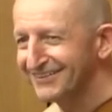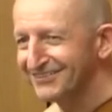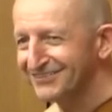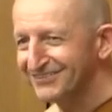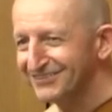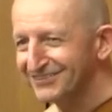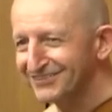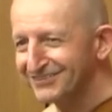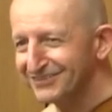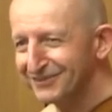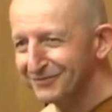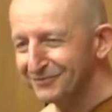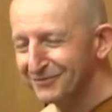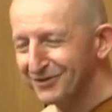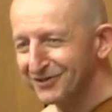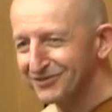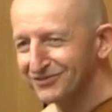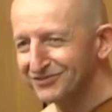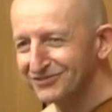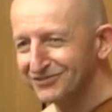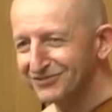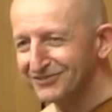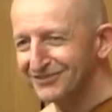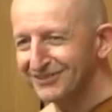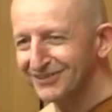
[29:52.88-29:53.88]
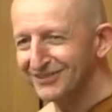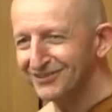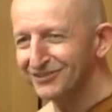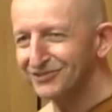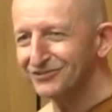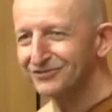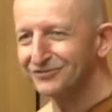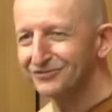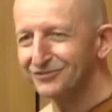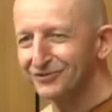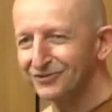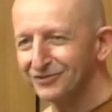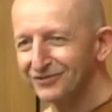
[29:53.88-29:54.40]
this is the most
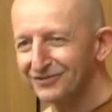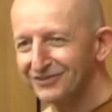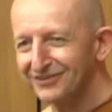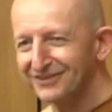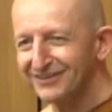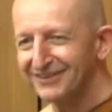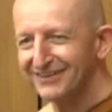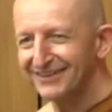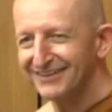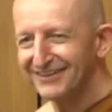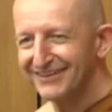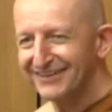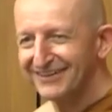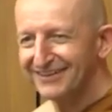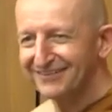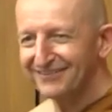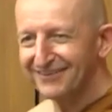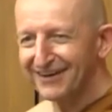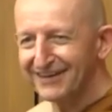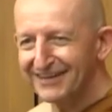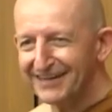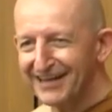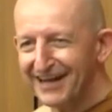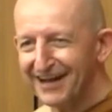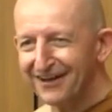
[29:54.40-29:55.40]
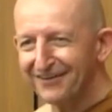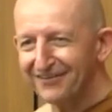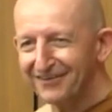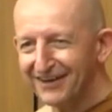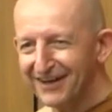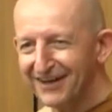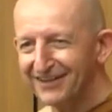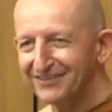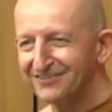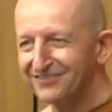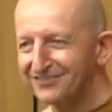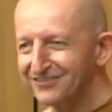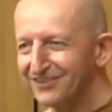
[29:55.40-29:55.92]
useful. Right now,
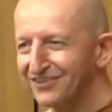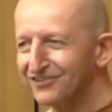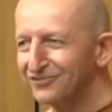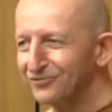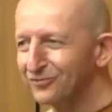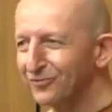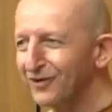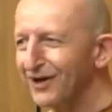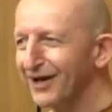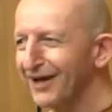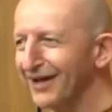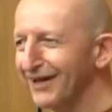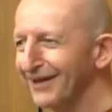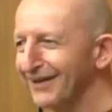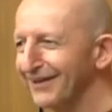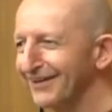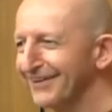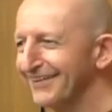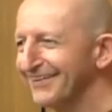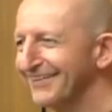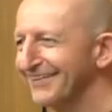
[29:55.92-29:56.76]
it's this way.